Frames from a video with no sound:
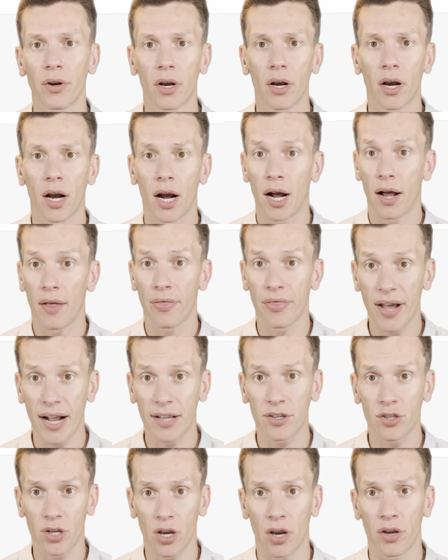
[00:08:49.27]
And that's
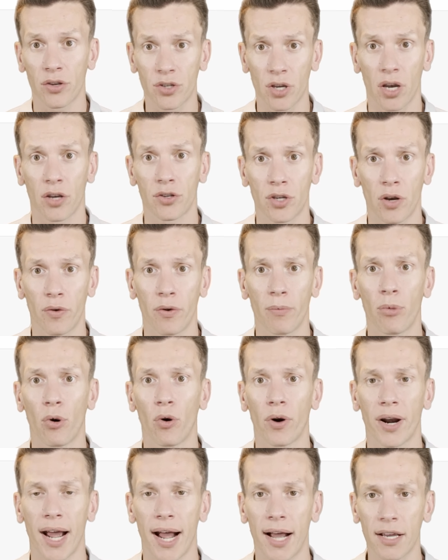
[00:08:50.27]
so
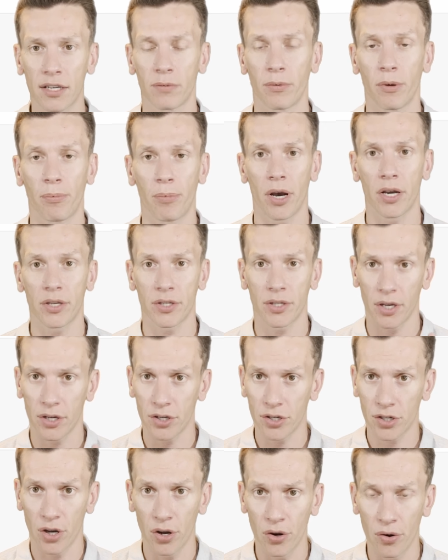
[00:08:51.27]
important. It has to be personalized
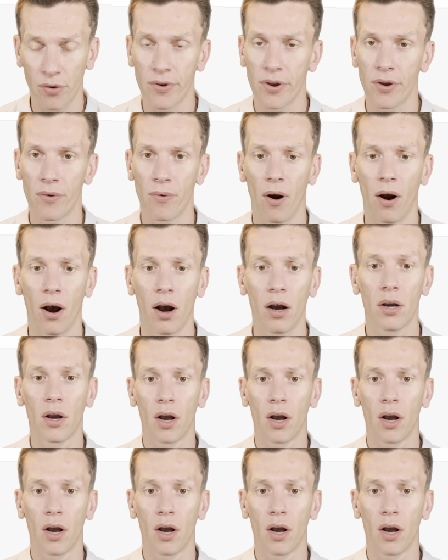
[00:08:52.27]
to who you are.